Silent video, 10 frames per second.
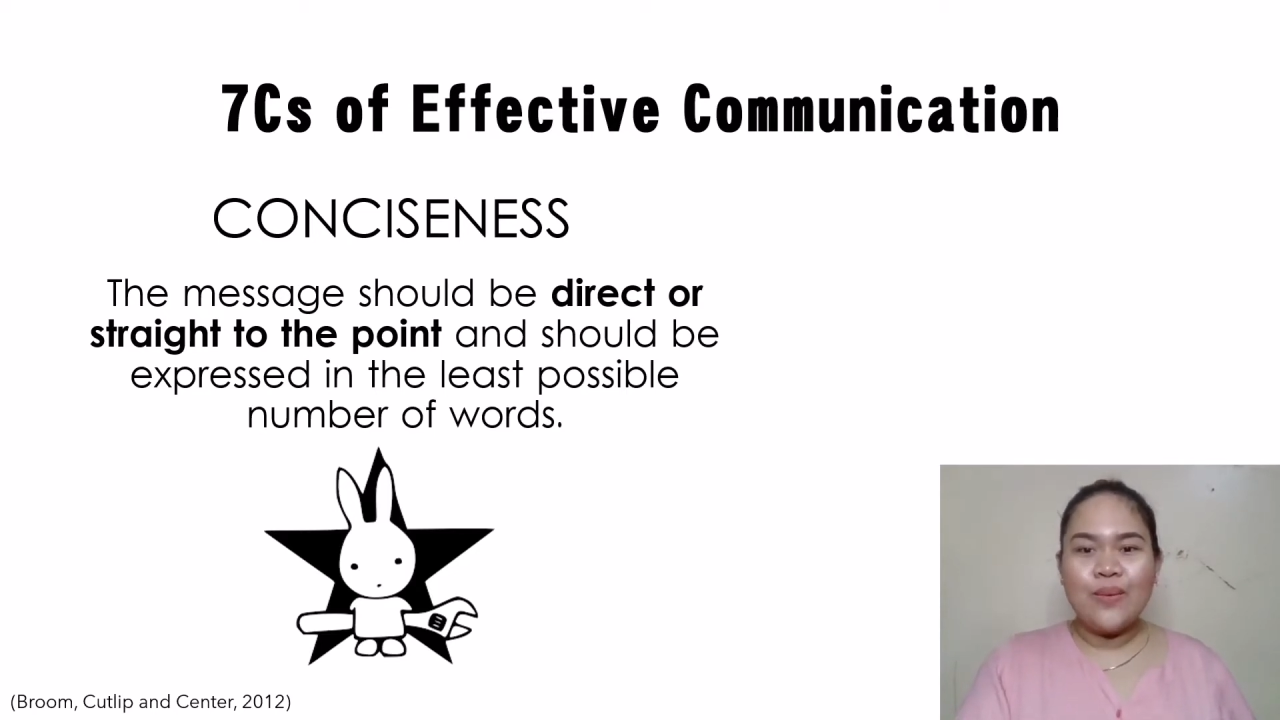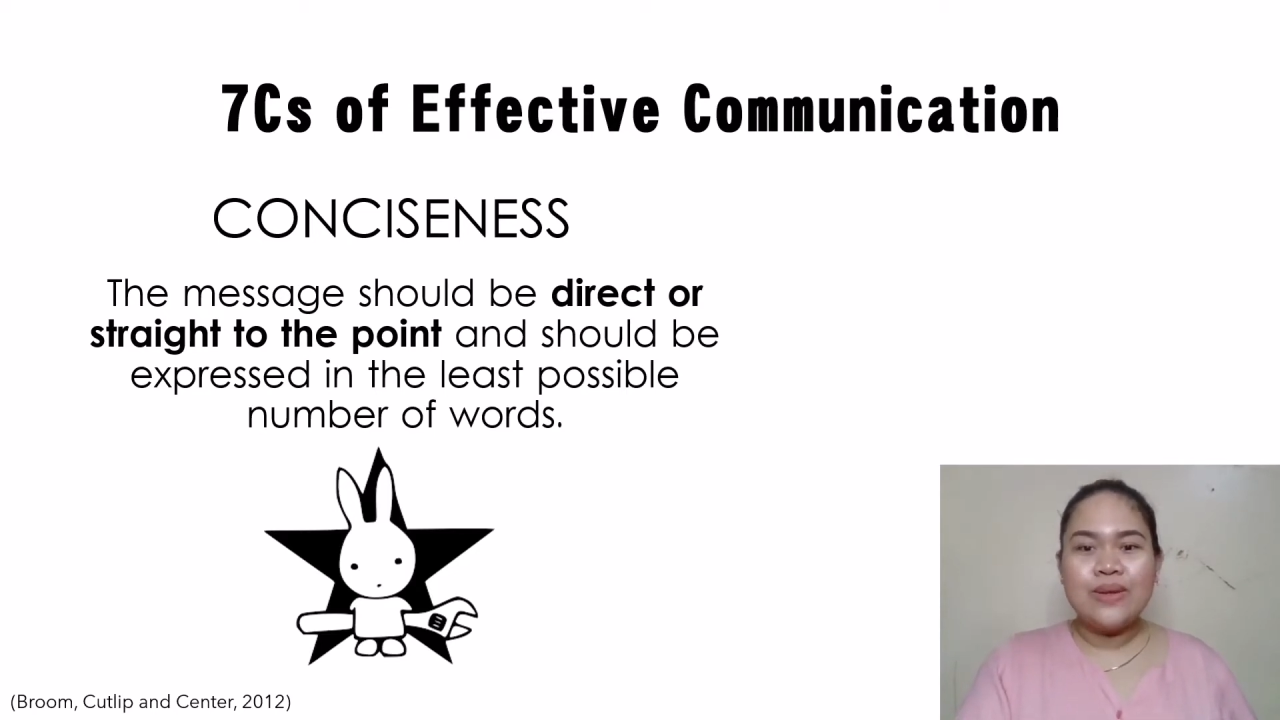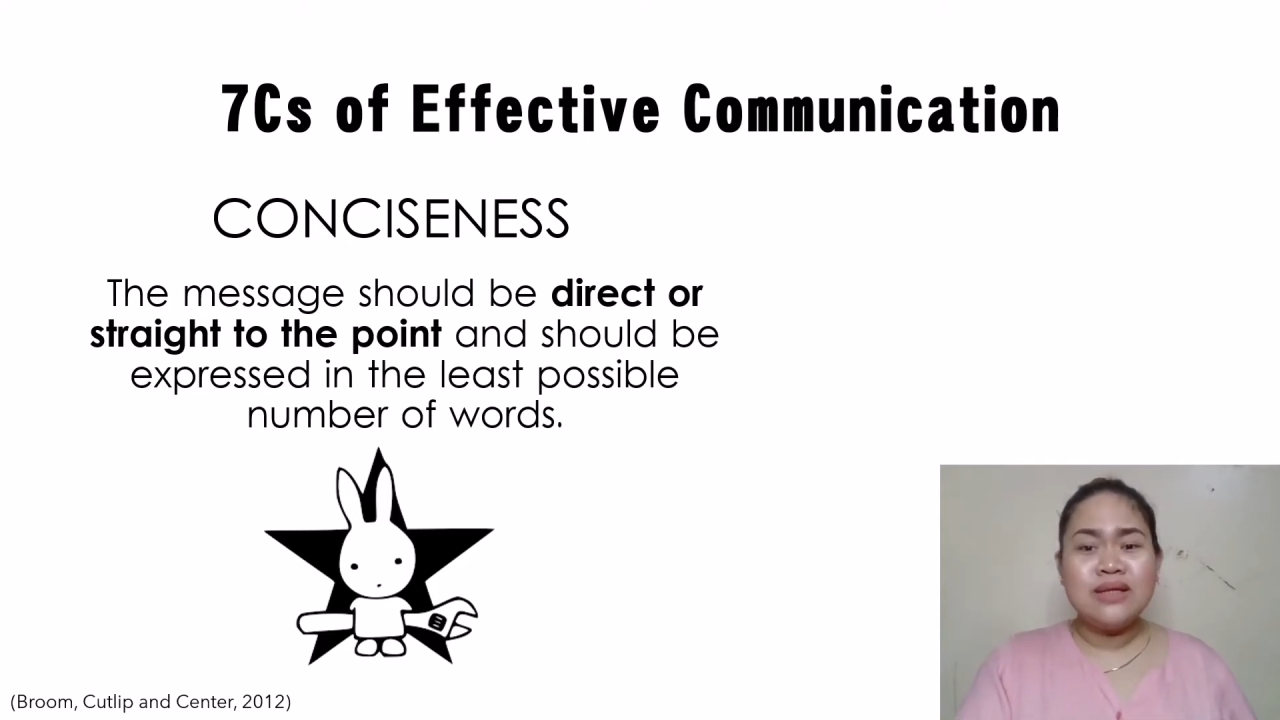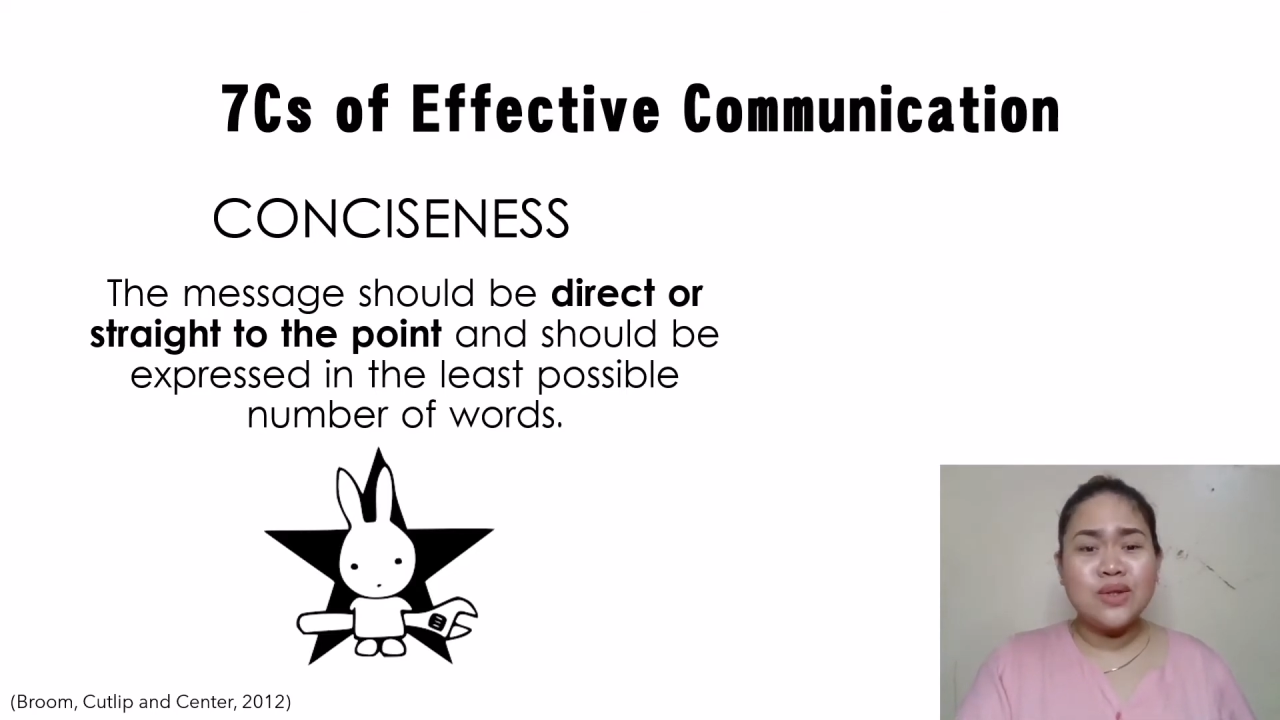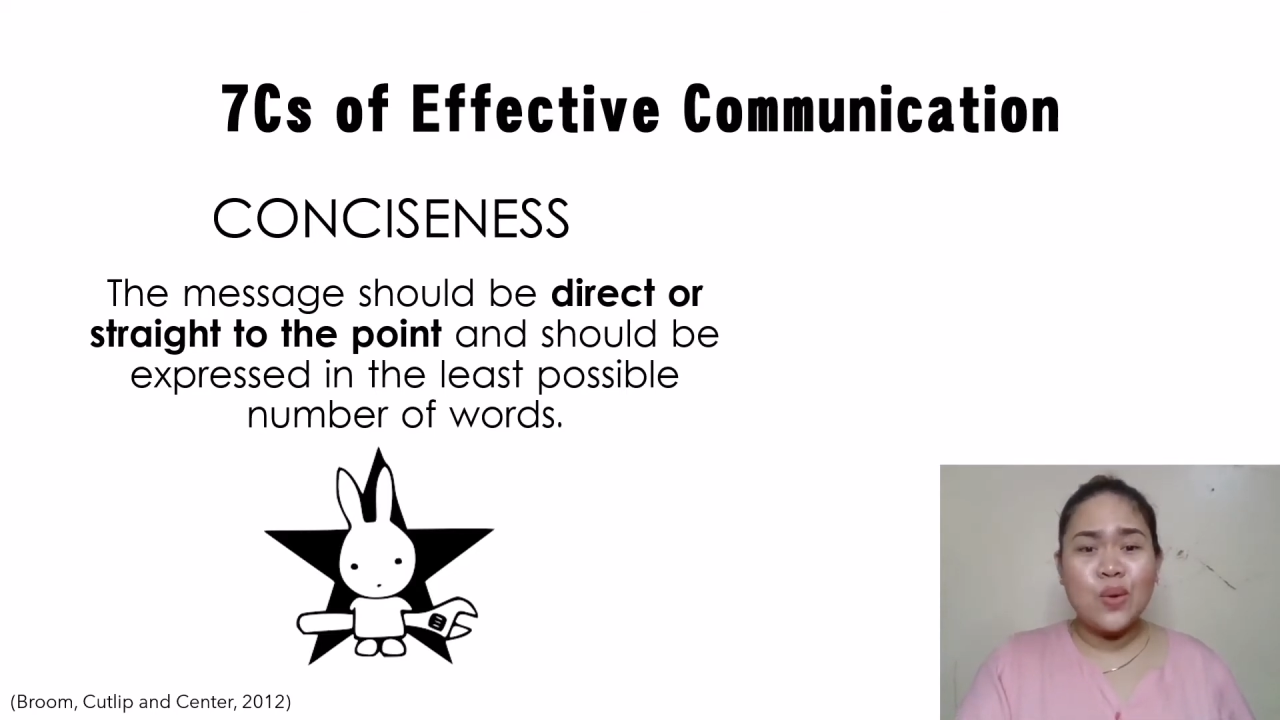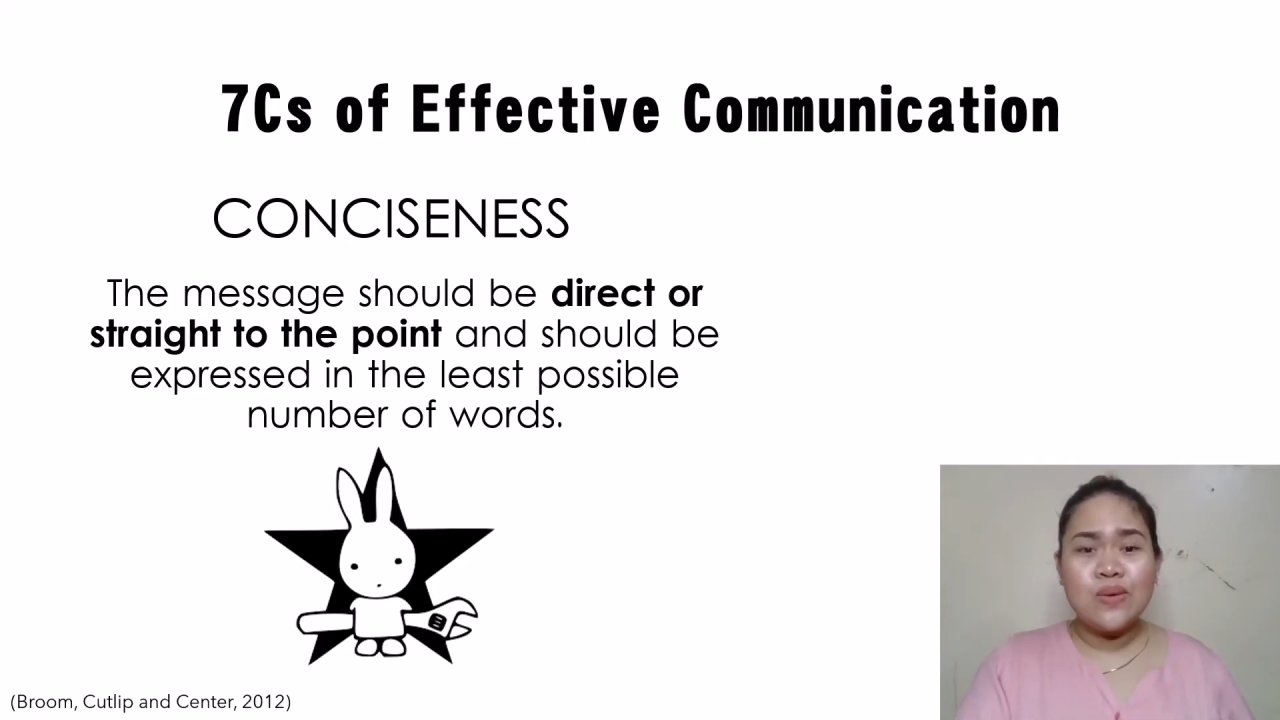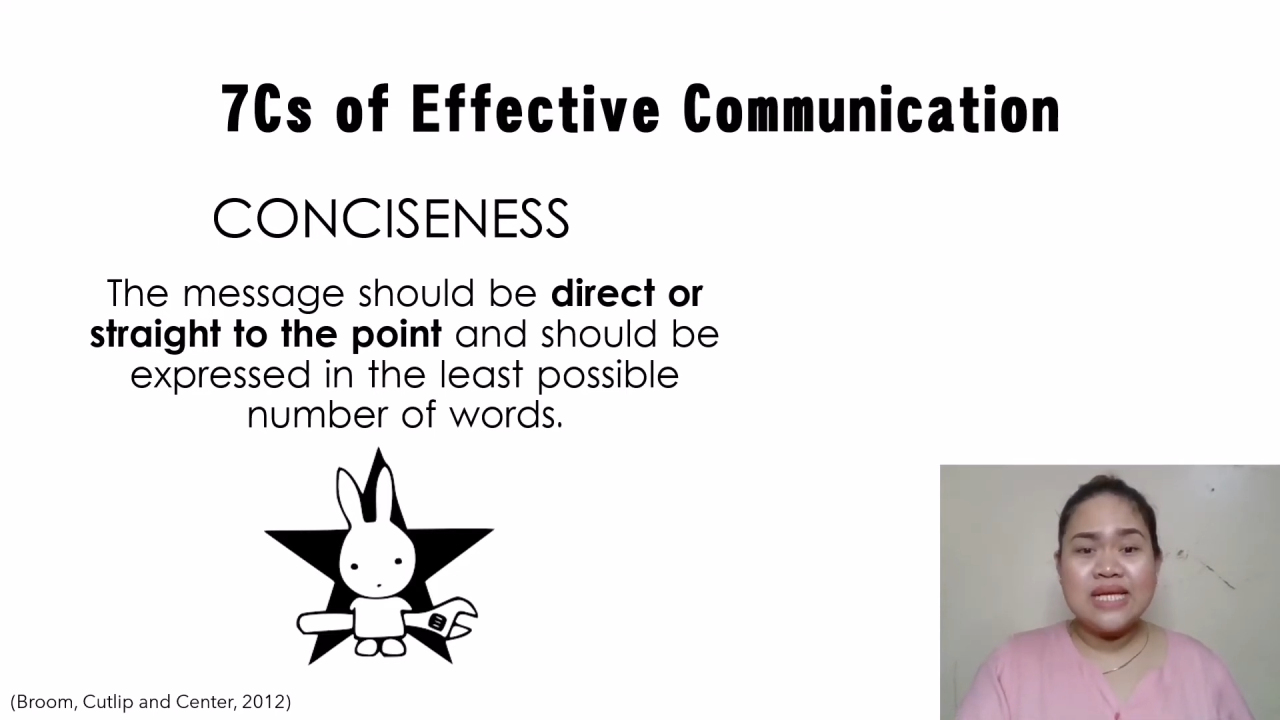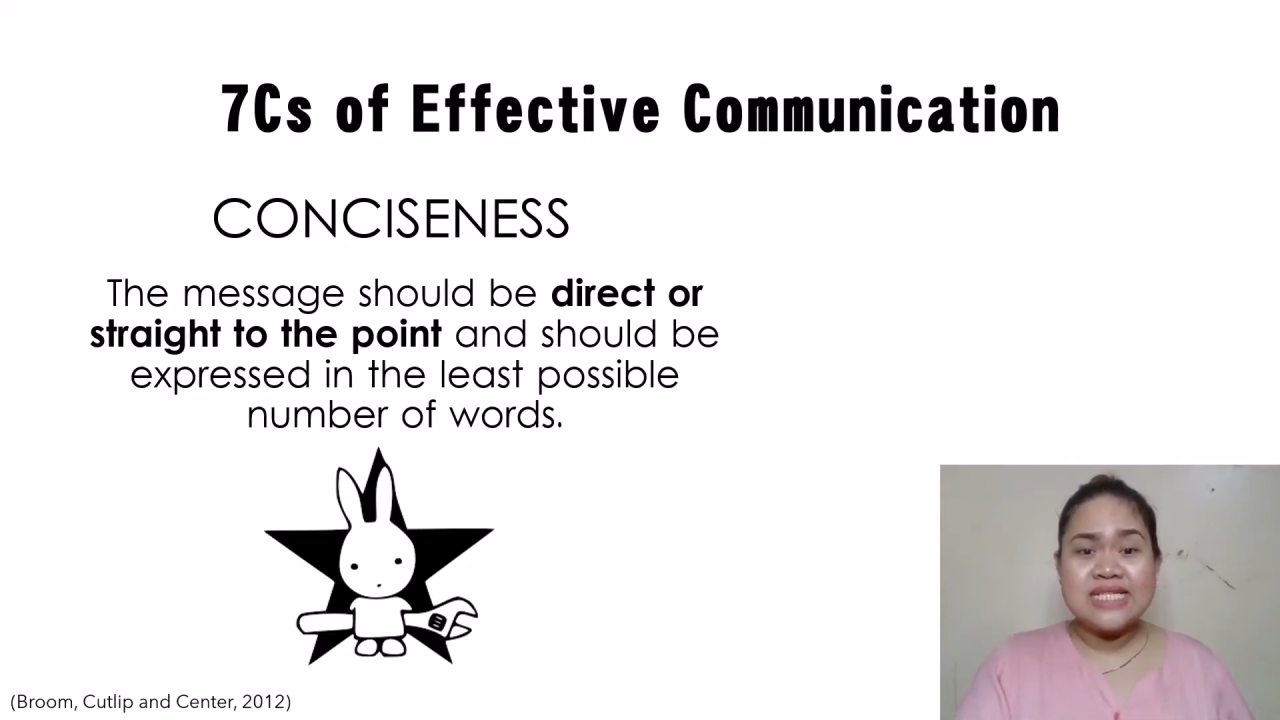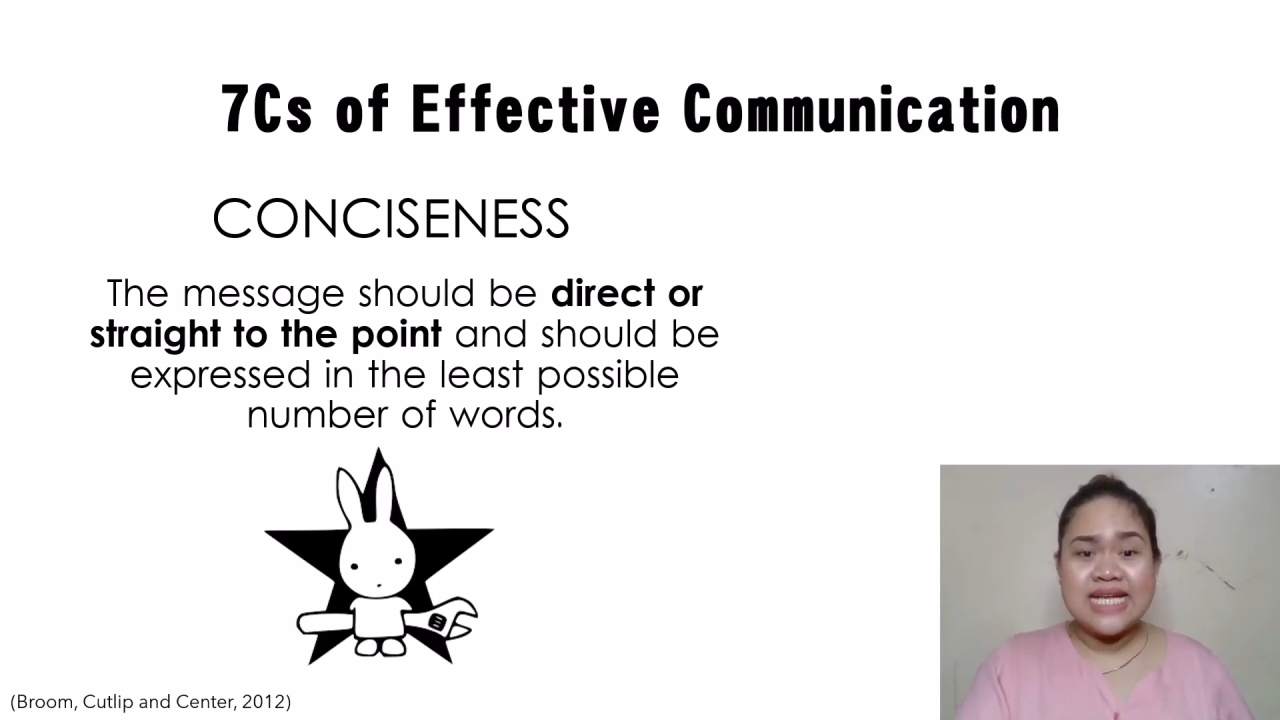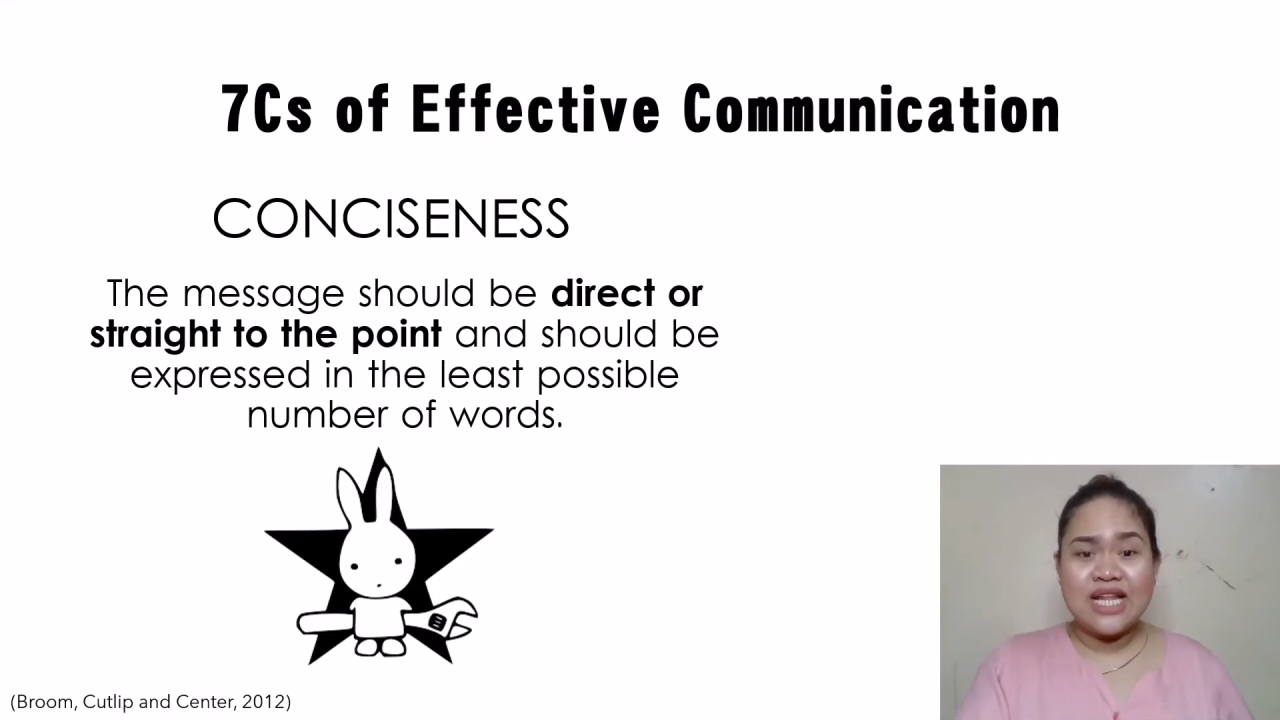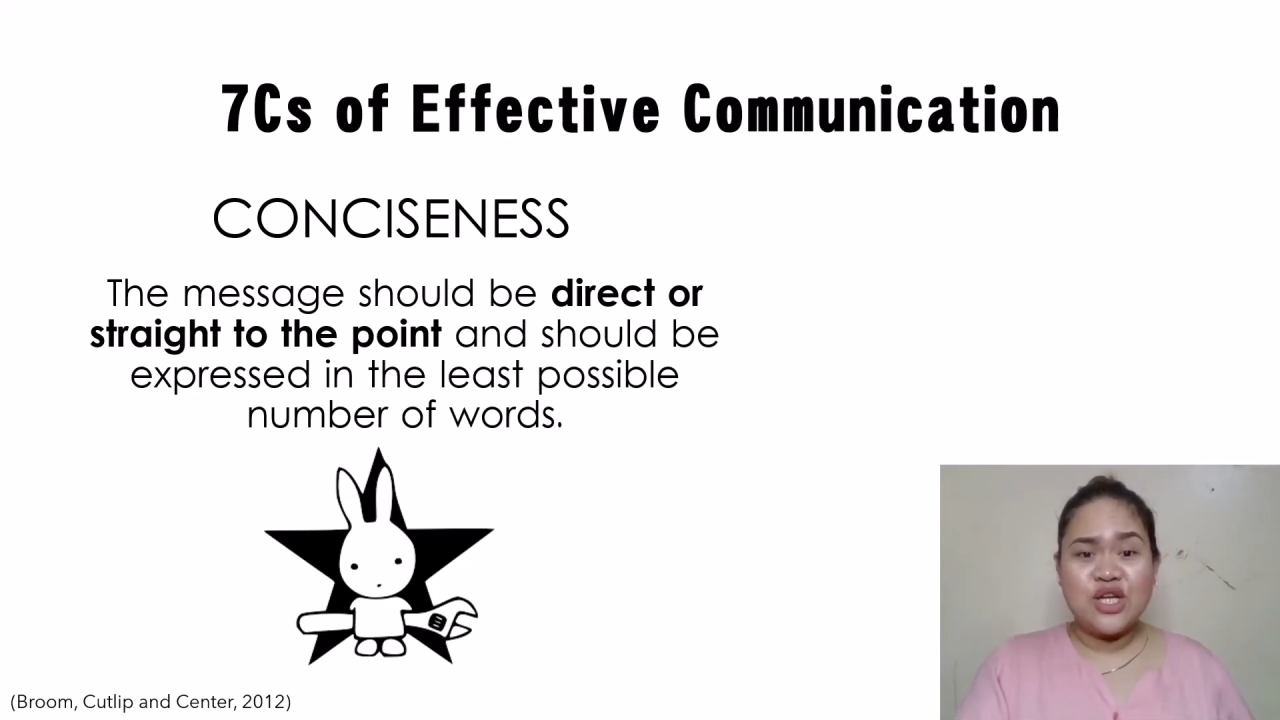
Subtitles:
will not only send